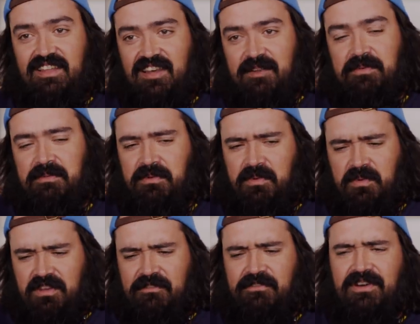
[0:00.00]
a lot of people were
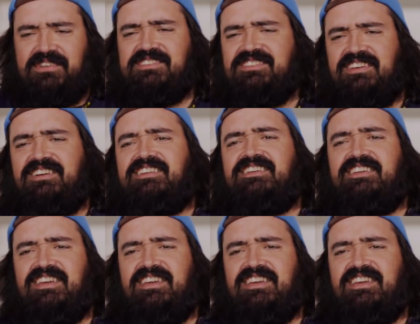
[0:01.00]
really focusing on